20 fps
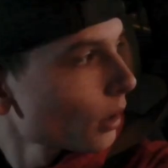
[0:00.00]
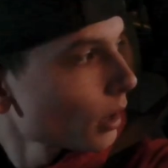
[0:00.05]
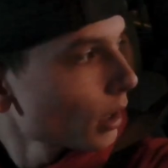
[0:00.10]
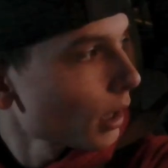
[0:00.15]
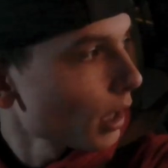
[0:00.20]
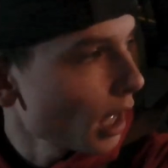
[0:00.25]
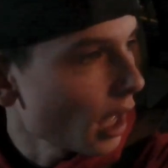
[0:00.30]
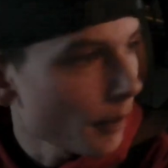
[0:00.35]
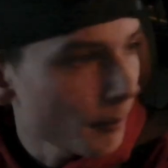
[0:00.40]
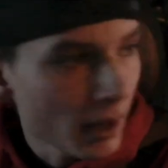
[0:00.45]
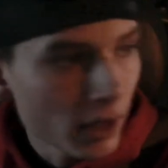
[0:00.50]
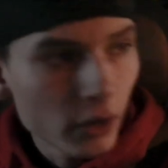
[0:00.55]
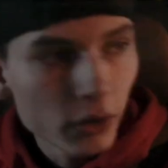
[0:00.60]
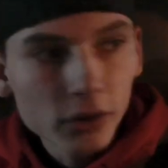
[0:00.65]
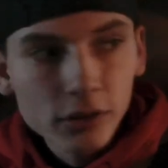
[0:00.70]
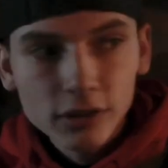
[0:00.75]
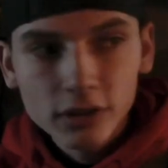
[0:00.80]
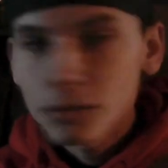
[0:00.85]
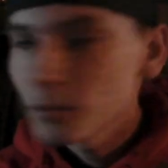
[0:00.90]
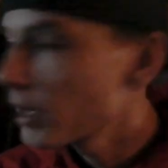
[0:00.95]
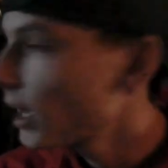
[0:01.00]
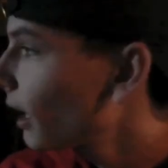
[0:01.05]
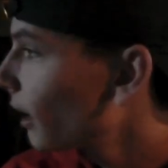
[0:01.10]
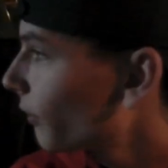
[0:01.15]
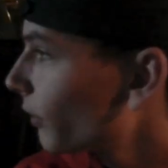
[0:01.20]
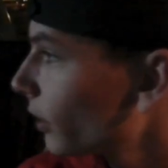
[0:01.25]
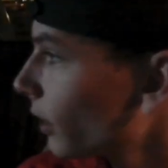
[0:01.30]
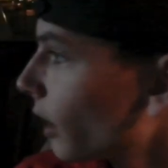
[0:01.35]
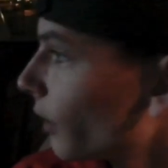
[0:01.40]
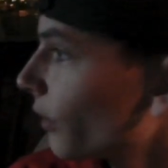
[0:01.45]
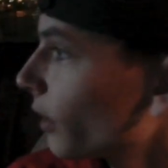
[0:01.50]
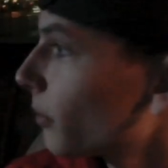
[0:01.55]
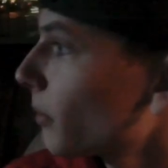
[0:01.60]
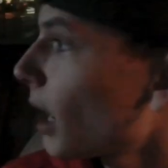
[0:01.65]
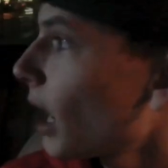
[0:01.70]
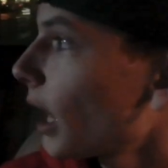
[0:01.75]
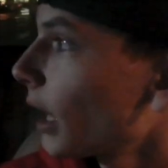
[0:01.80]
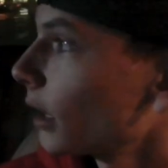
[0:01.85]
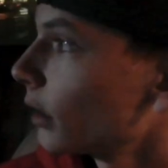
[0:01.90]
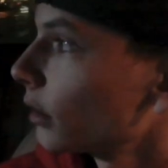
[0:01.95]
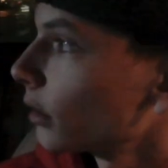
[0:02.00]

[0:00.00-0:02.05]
Am I losing my ever-loving mind?